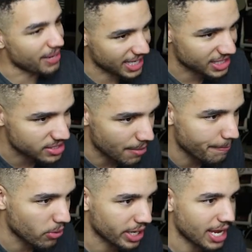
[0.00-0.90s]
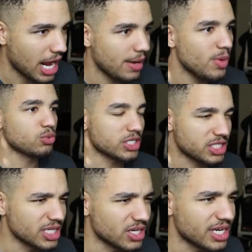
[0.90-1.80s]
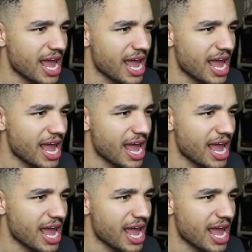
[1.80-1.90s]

make it a seven-point game. So we're still going